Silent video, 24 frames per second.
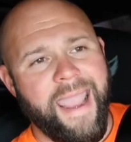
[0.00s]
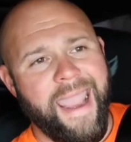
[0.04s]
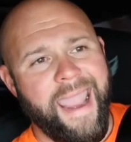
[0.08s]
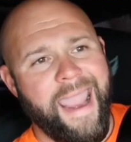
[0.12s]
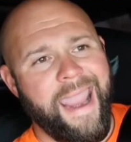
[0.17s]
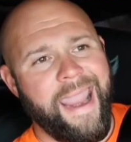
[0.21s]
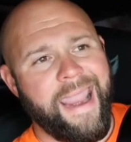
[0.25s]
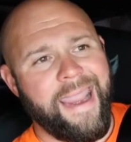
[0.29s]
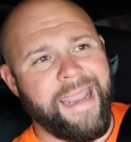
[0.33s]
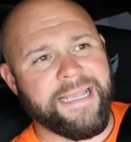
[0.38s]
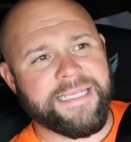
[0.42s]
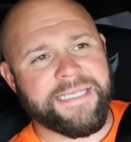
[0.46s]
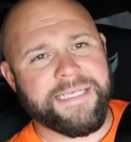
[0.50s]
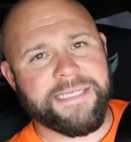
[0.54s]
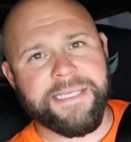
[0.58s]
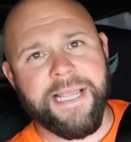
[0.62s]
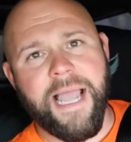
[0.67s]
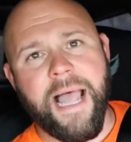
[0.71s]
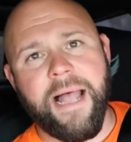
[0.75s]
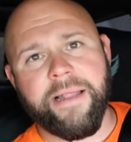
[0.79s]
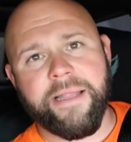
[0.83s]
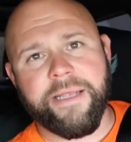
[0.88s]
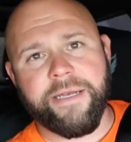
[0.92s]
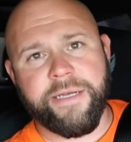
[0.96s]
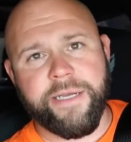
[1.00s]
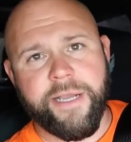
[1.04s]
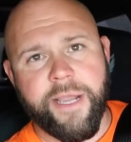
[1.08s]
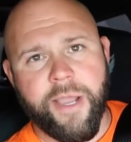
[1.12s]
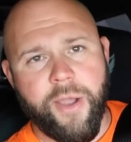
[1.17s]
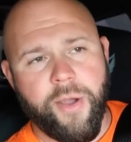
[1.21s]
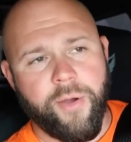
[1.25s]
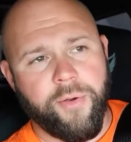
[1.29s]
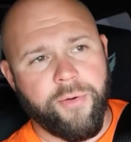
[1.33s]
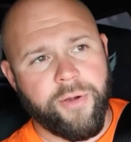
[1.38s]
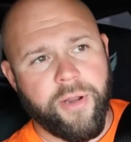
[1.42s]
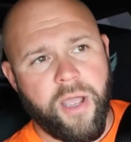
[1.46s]
a solid
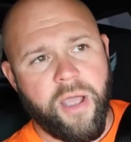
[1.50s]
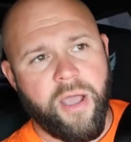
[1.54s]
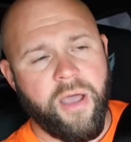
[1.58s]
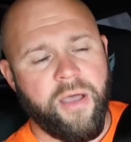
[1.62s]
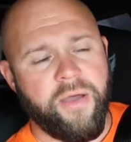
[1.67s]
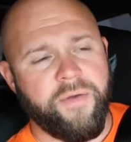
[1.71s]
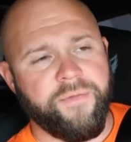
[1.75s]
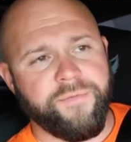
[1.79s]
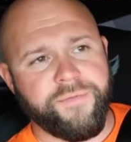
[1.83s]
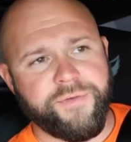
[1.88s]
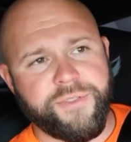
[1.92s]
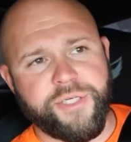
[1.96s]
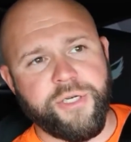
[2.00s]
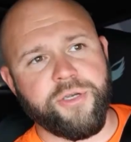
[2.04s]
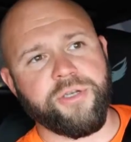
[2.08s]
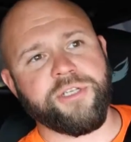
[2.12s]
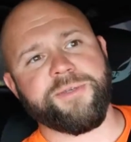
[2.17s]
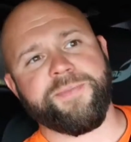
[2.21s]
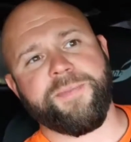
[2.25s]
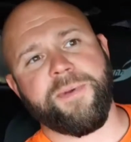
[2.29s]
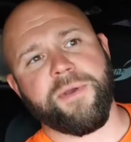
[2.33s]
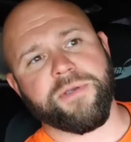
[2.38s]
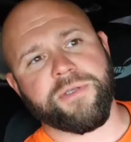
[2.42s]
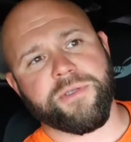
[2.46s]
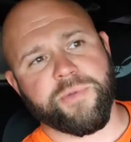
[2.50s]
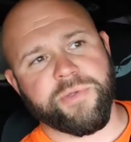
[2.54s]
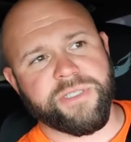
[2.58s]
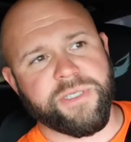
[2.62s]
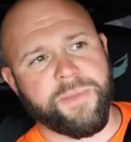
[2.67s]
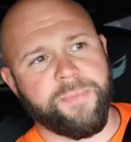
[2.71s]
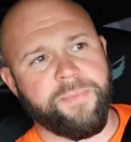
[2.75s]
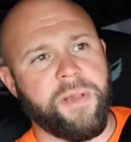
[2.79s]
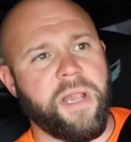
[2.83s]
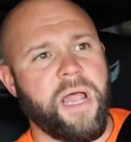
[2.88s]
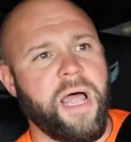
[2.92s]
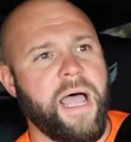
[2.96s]
coat of Juice Boost
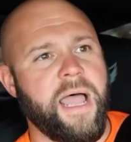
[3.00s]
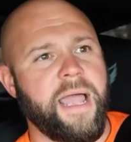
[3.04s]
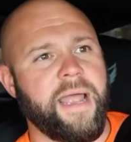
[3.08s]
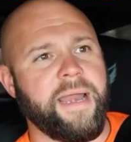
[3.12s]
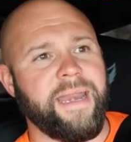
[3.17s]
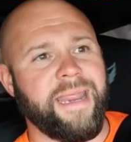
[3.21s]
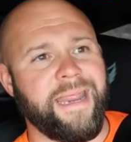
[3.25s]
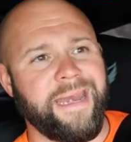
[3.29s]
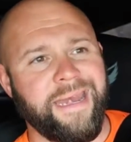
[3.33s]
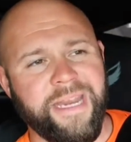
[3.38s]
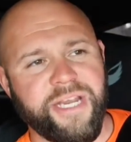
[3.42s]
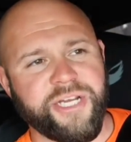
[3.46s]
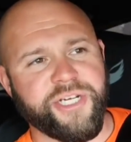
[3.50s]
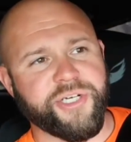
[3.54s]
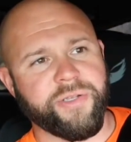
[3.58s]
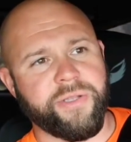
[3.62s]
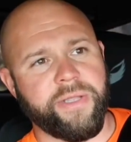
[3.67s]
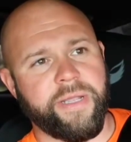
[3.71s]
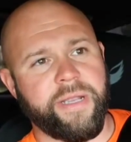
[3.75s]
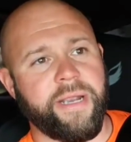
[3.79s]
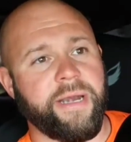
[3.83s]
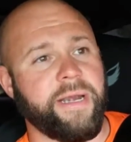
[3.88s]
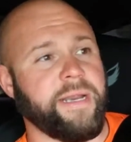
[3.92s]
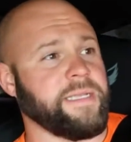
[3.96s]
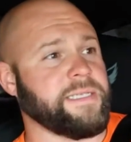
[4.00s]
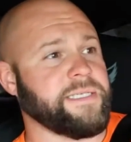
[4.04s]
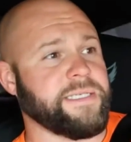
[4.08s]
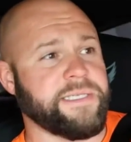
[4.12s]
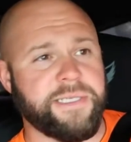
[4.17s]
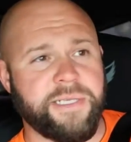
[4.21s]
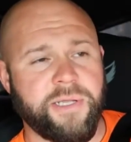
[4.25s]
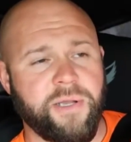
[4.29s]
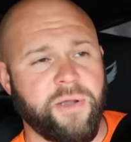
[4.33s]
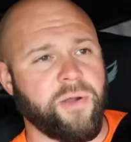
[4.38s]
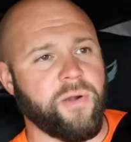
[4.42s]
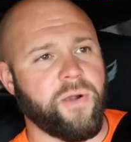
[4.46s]
was applied initially, and it's
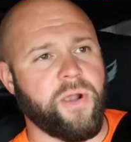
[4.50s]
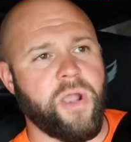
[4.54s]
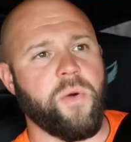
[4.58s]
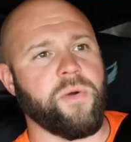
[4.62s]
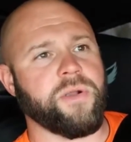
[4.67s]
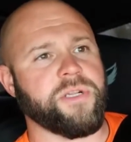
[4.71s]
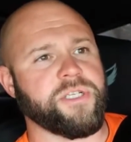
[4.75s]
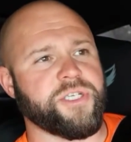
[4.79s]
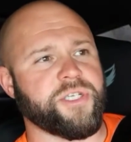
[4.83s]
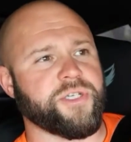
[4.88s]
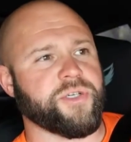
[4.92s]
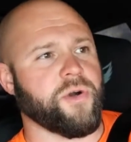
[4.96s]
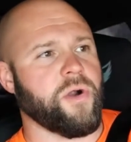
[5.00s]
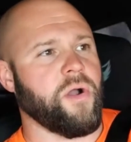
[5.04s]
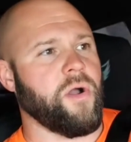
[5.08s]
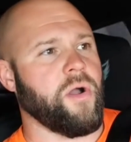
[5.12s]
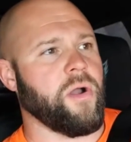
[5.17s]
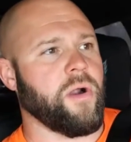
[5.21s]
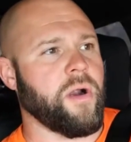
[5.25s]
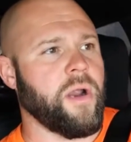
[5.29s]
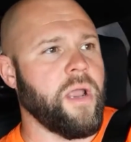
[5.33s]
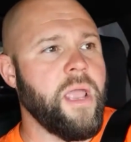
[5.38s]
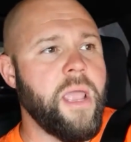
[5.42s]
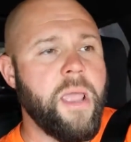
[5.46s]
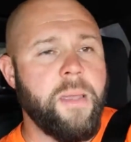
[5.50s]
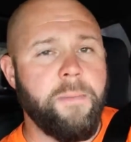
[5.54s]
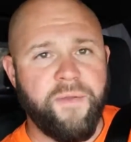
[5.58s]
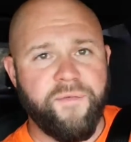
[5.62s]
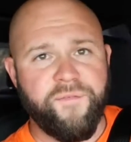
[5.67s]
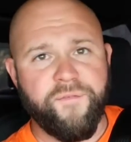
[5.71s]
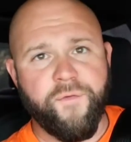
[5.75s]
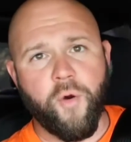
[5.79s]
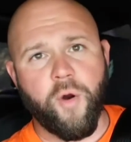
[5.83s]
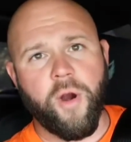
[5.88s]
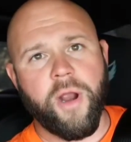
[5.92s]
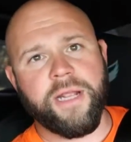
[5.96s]
still going strong.
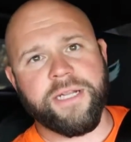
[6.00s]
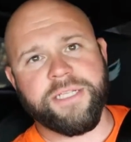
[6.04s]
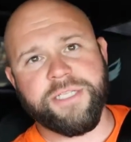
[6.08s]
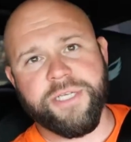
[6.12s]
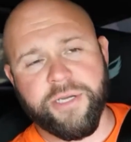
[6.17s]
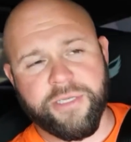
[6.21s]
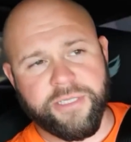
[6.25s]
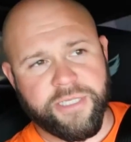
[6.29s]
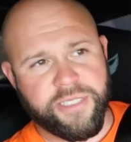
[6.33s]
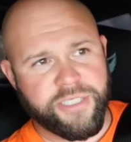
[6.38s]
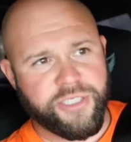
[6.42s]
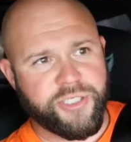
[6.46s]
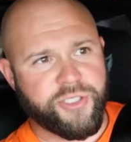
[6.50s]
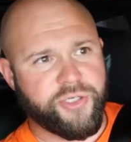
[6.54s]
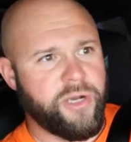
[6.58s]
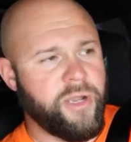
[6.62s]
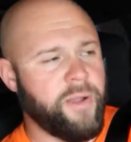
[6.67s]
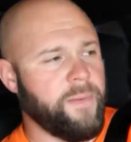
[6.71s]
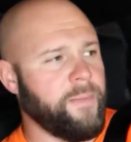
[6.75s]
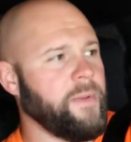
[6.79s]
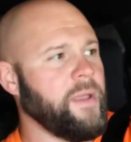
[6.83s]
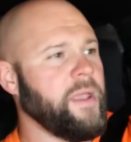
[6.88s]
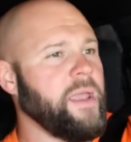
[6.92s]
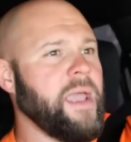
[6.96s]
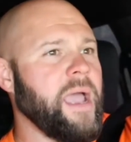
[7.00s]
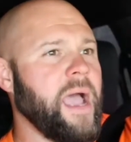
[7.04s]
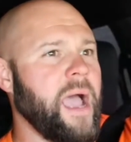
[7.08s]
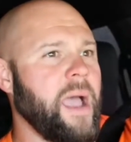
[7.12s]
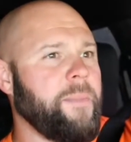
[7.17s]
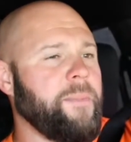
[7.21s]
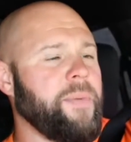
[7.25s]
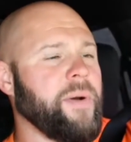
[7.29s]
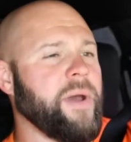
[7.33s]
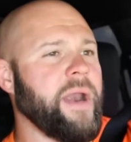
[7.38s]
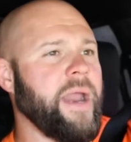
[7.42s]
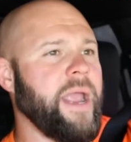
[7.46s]
Before I took this trip,
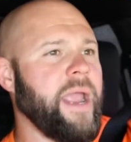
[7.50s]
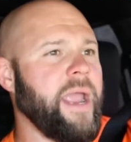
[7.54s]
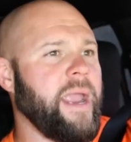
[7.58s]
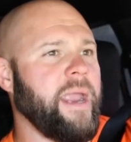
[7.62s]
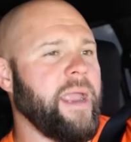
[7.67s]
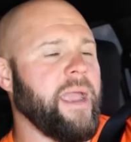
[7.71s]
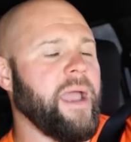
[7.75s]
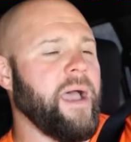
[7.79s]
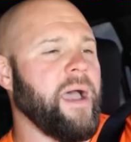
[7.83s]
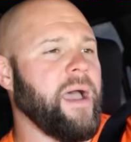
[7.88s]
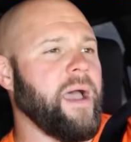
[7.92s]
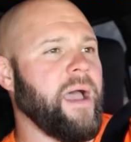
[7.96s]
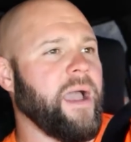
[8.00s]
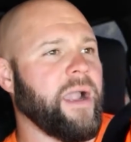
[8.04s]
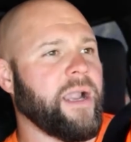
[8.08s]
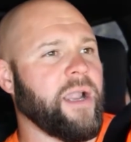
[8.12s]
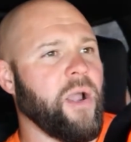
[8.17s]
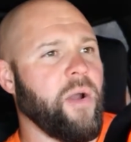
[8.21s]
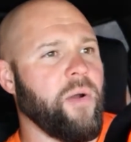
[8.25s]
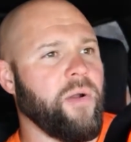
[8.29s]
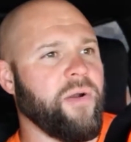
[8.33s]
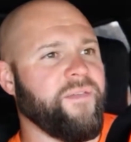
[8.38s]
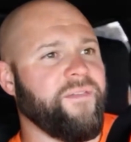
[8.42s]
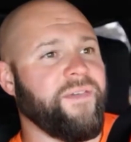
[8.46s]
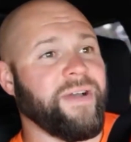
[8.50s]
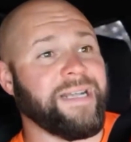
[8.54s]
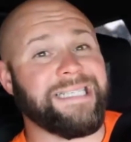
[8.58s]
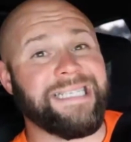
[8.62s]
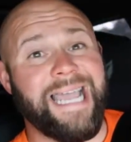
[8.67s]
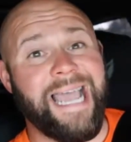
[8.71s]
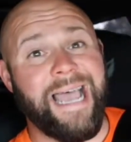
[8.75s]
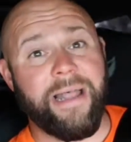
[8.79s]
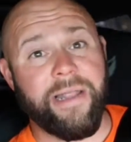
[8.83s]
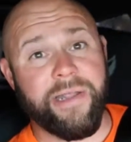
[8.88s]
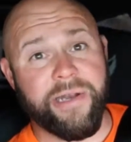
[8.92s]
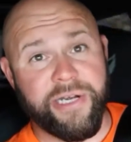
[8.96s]
I put a coat of
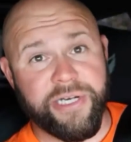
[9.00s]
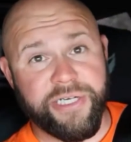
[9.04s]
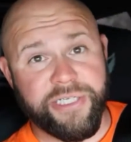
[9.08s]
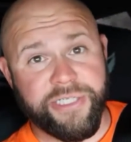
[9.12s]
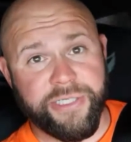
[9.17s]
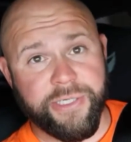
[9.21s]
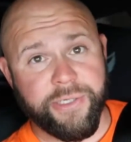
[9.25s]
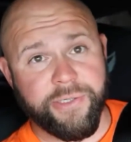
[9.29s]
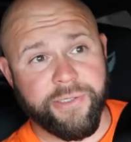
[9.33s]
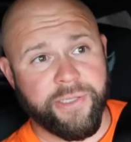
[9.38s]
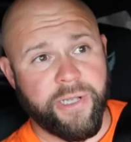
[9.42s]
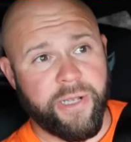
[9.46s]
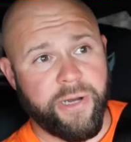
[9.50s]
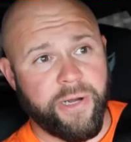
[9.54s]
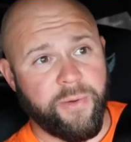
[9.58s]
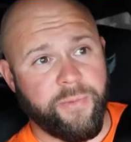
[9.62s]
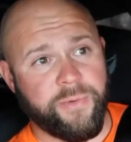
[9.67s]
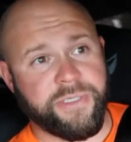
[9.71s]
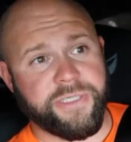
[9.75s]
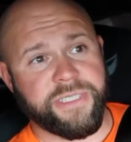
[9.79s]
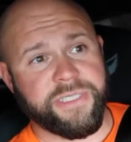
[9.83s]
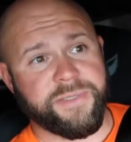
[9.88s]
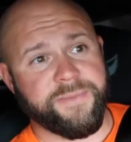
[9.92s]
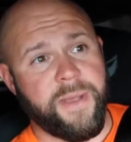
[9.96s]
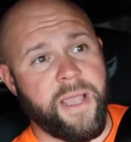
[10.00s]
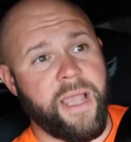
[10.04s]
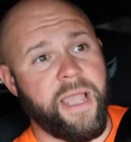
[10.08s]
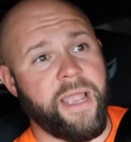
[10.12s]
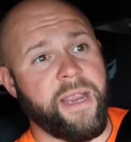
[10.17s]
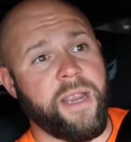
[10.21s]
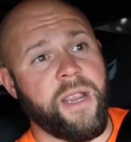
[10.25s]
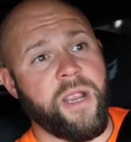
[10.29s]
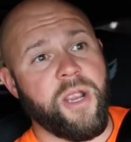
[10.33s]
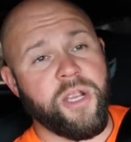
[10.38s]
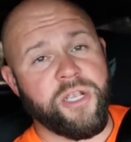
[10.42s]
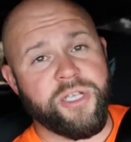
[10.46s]
Vitality Shield on it, which is
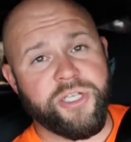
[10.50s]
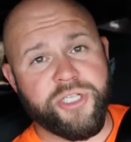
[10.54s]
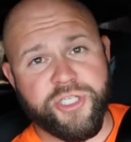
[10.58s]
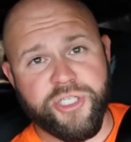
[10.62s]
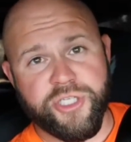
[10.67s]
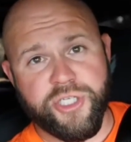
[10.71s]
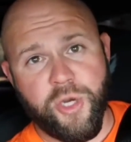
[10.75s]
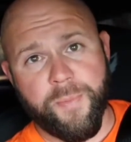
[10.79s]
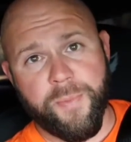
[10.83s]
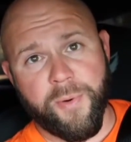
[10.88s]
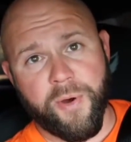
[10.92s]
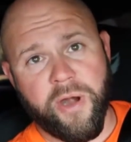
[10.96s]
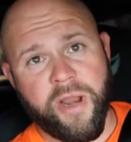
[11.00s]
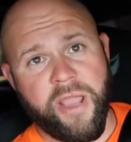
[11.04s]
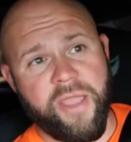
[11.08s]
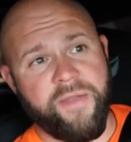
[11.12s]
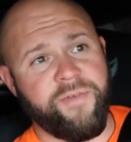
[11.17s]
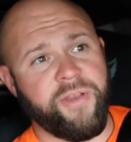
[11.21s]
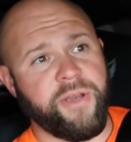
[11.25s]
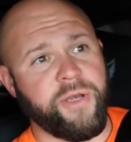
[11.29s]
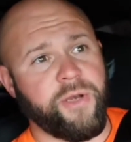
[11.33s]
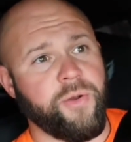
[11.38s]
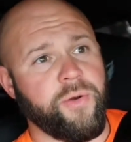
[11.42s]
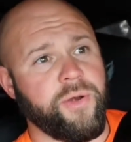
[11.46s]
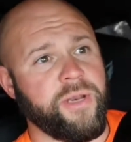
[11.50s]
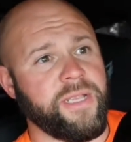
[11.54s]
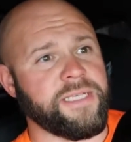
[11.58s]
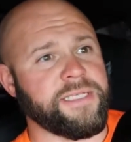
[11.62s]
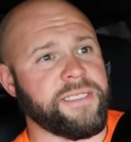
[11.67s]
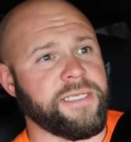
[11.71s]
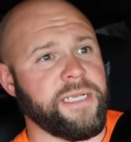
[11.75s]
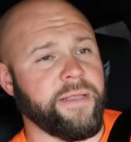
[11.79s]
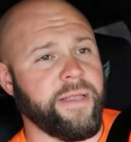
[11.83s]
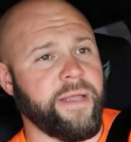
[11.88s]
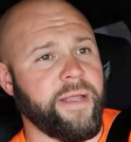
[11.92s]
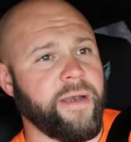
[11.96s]
my super heavy duty
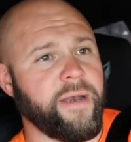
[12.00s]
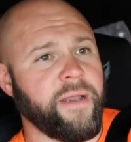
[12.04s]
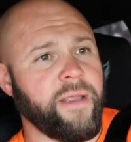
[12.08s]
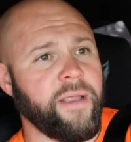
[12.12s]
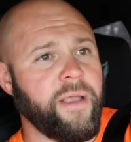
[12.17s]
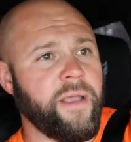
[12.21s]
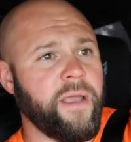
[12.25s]
sealant.